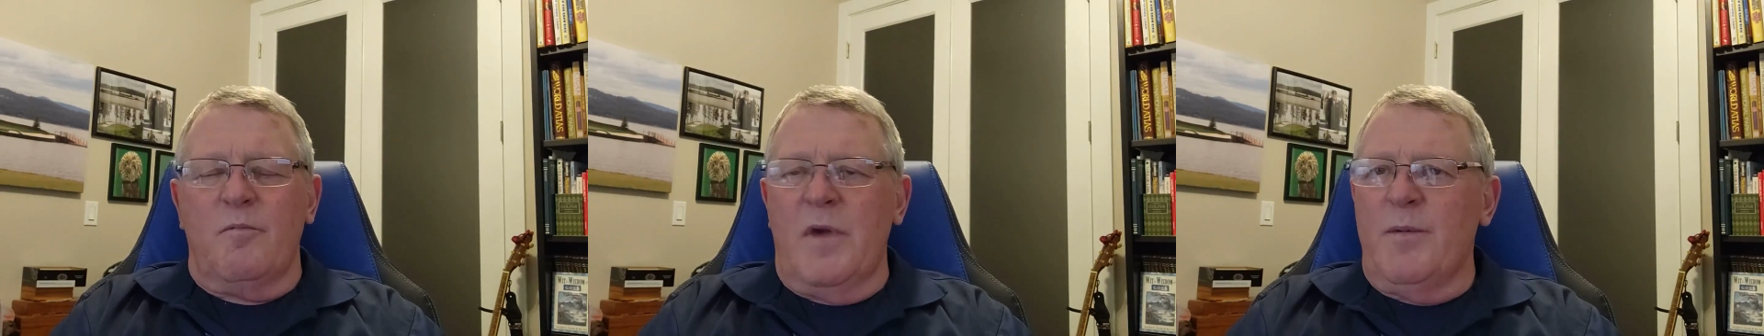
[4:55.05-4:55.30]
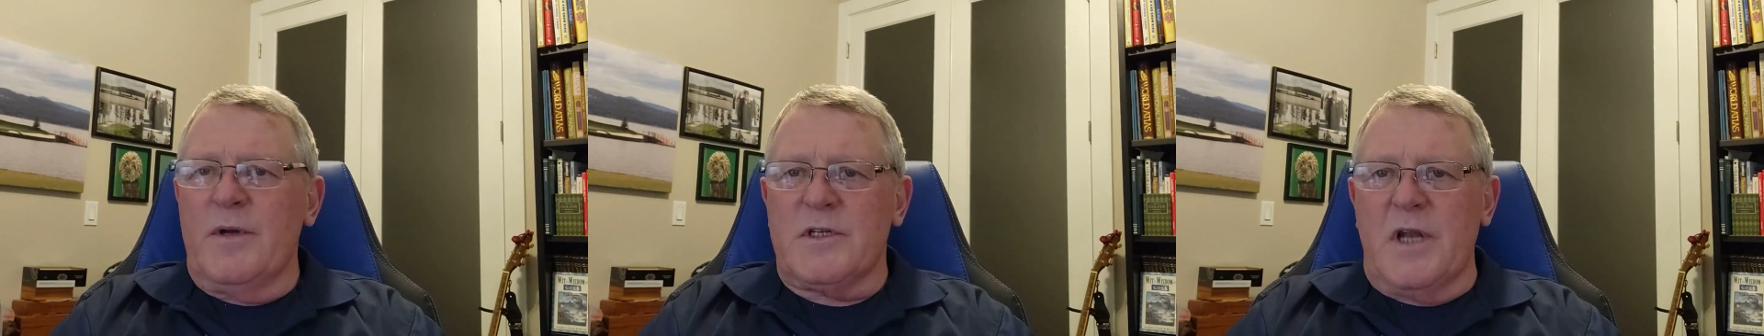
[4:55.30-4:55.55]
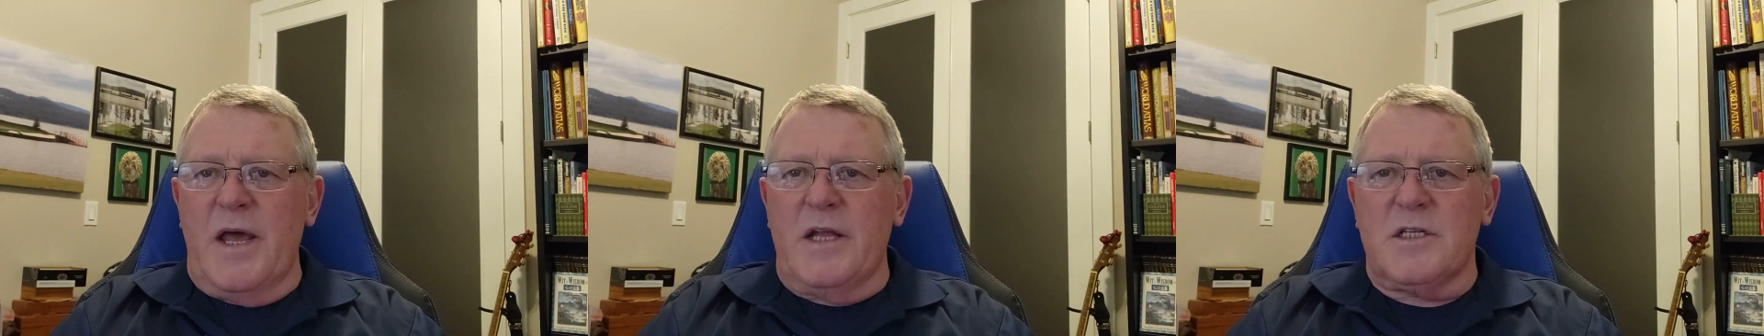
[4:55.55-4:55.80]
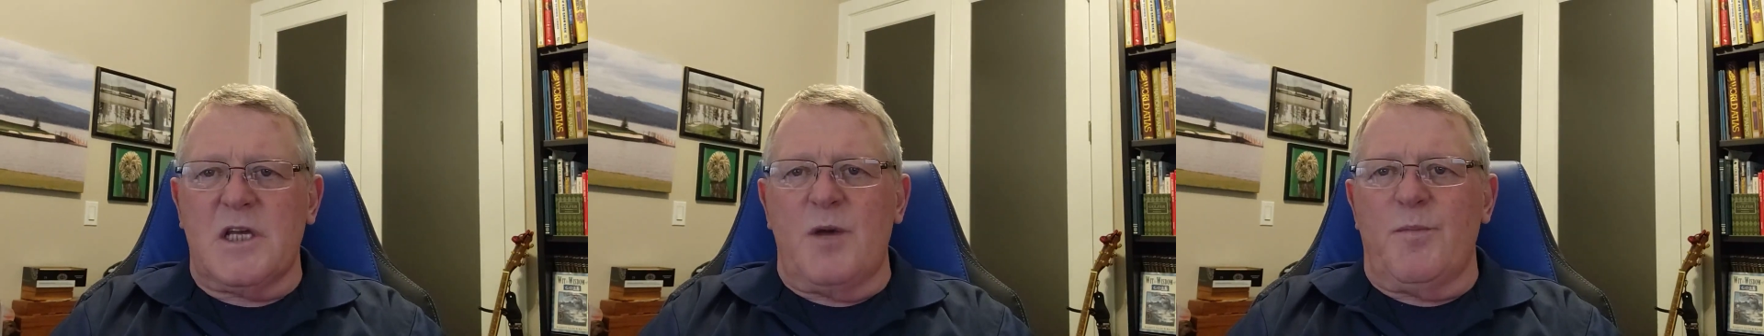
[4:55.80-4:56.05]
maybe it's
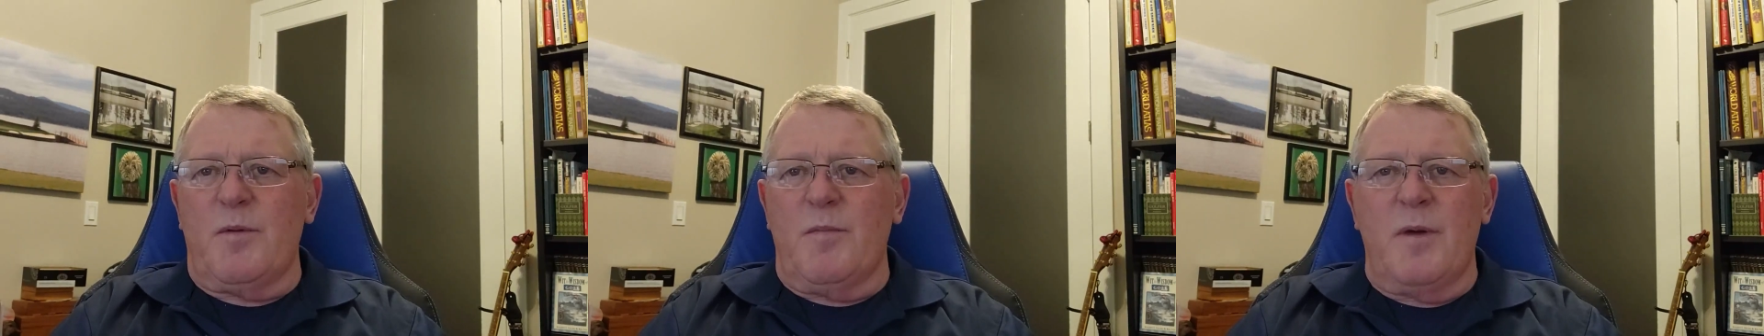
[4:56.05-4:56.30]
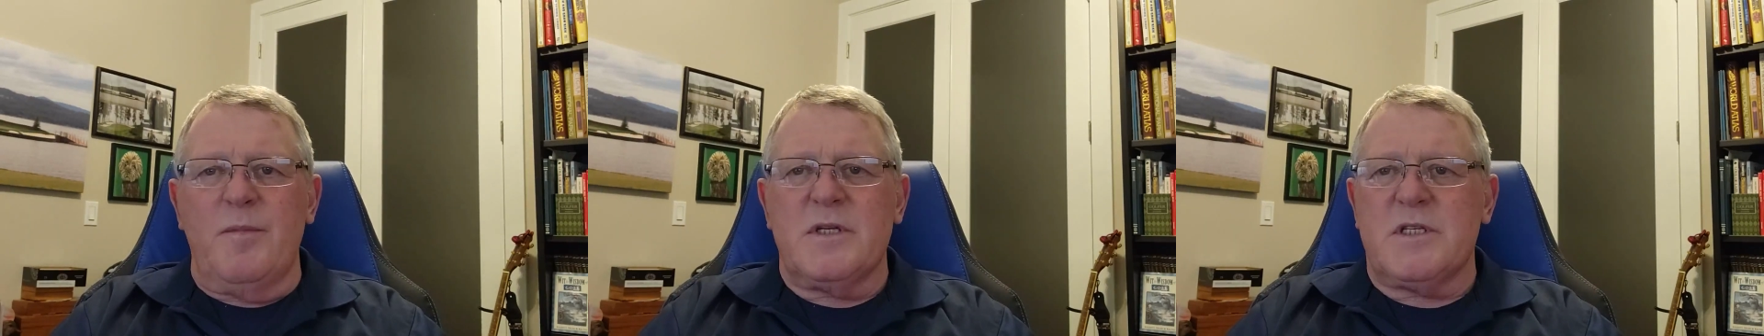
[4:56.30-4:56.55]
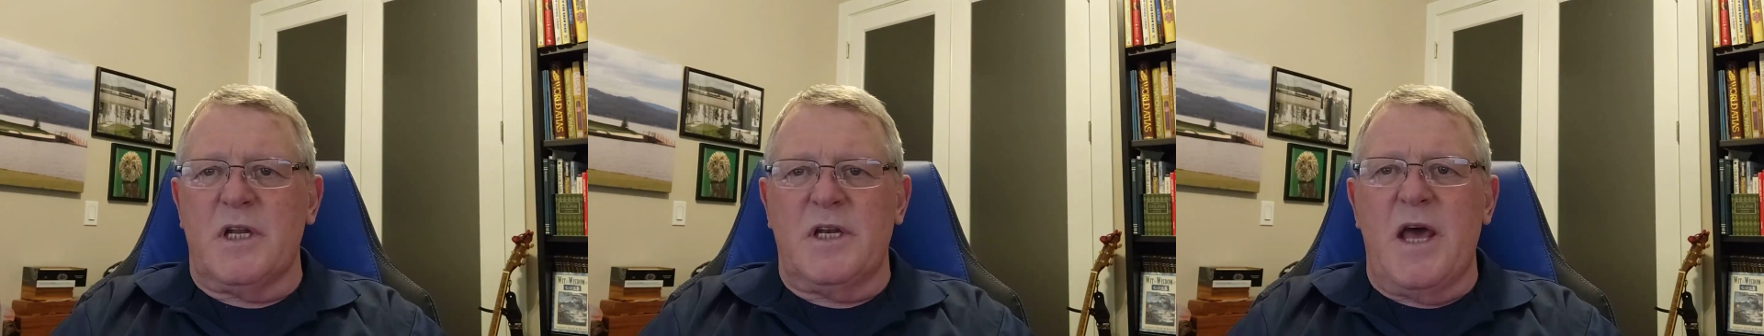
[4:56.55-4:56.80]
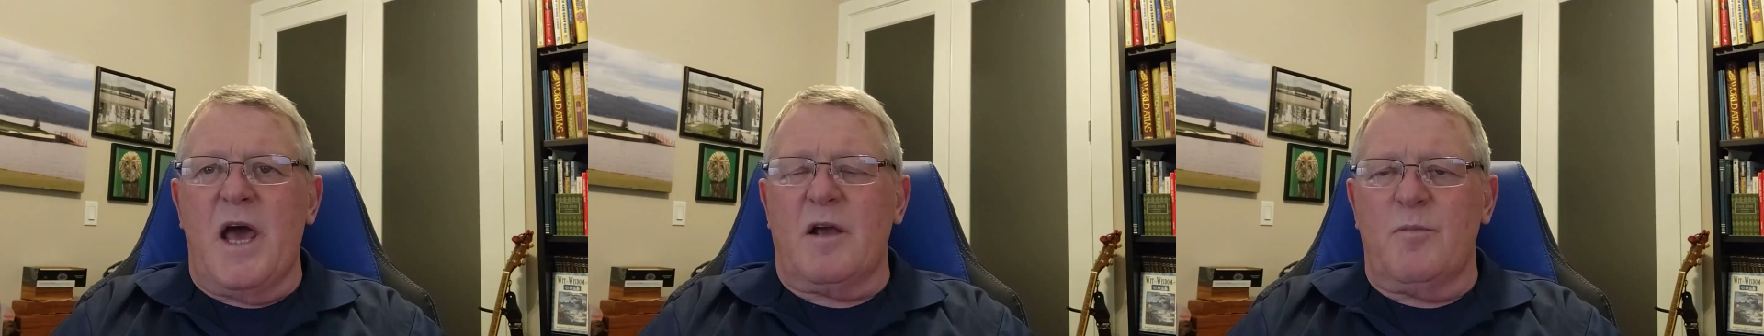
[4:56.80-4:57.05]
landscaping, maybe it's a
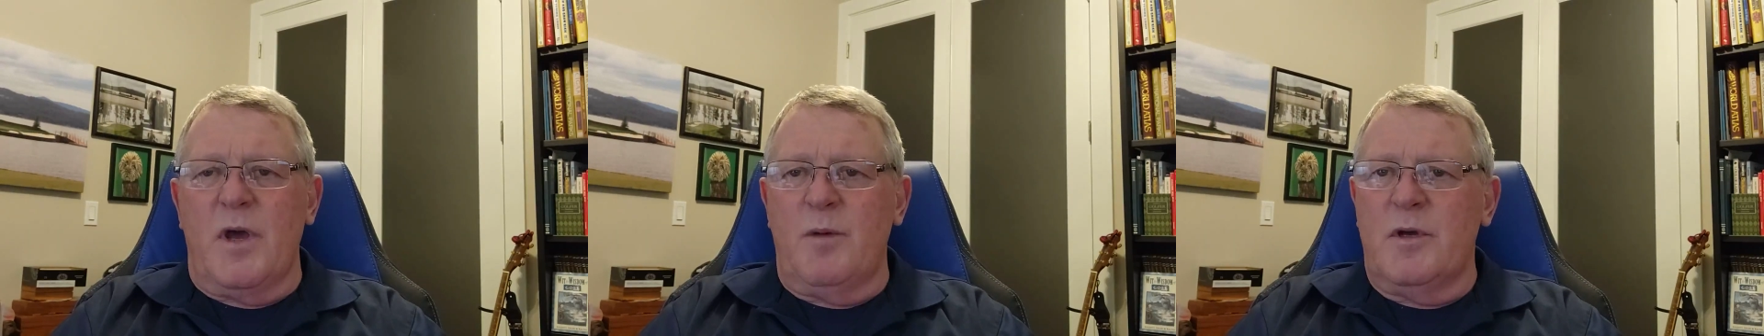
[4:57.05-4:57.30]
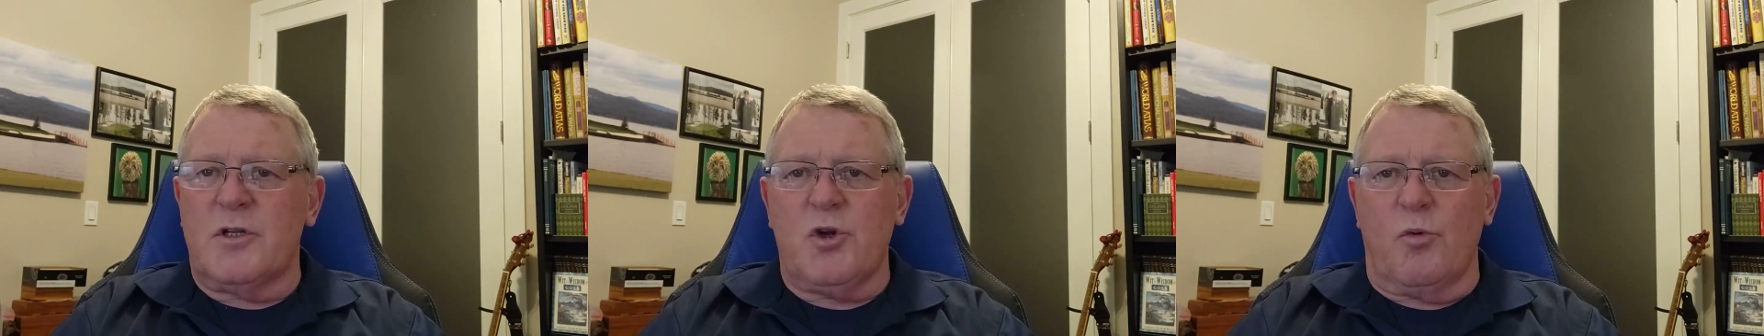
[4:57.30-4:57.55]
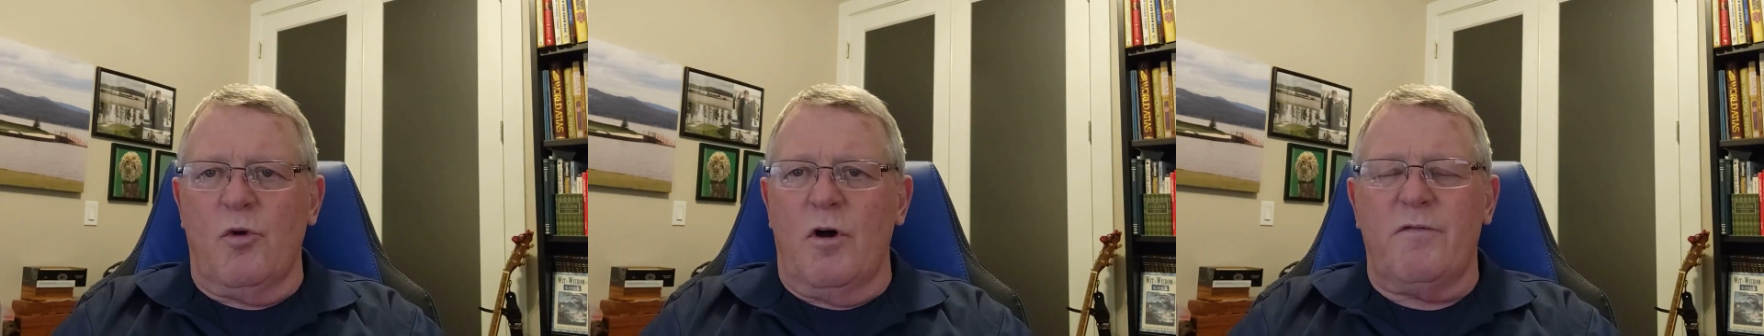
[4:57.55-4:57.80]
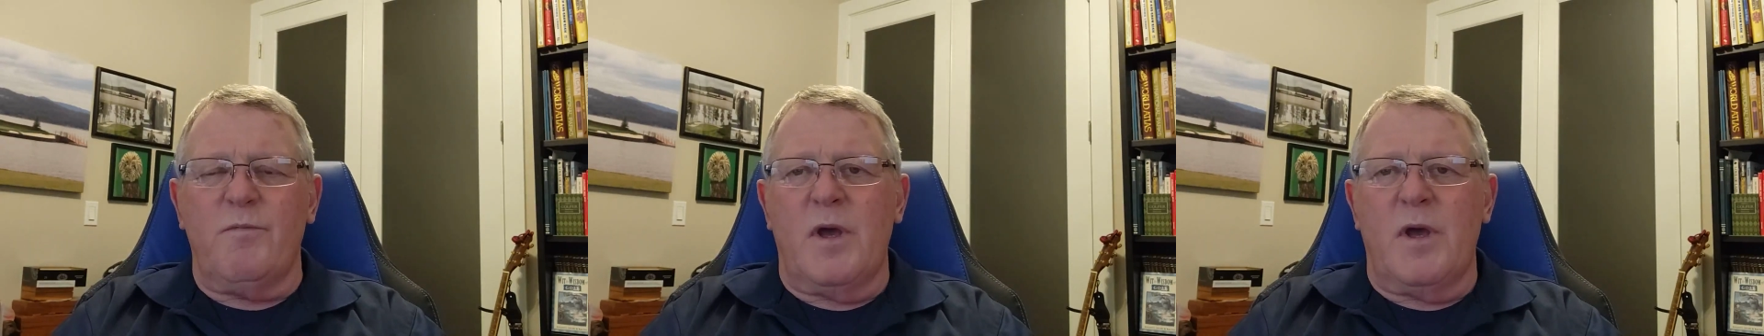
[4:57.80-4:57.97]
deck, maybe it's a roof,